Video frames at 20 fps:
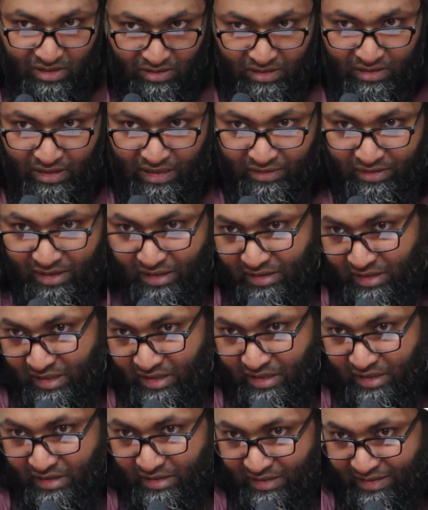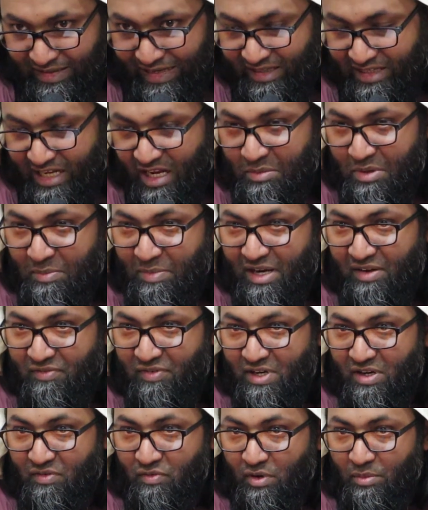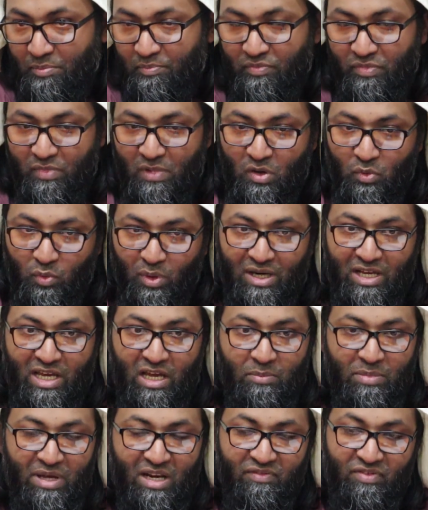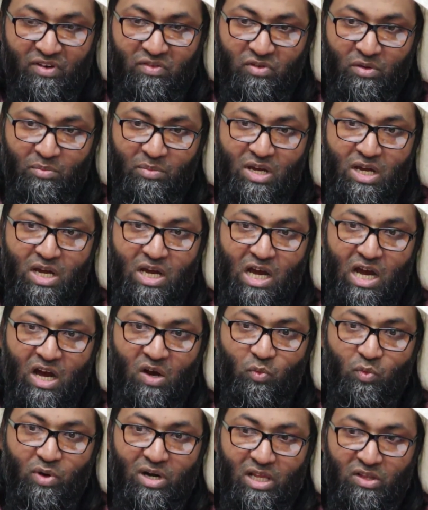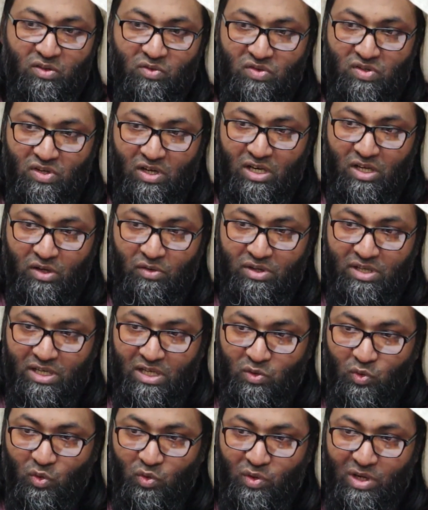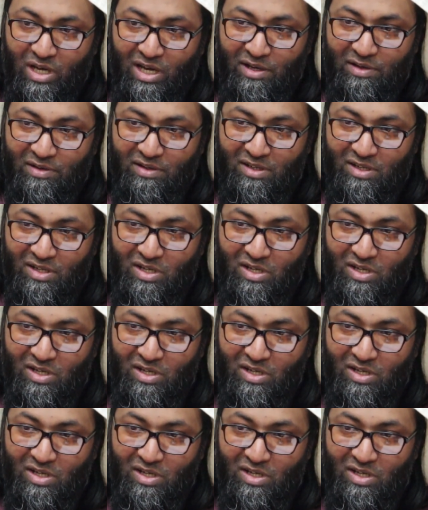that can be benefited from. One can benefit from a waladun salihun yad'u lah,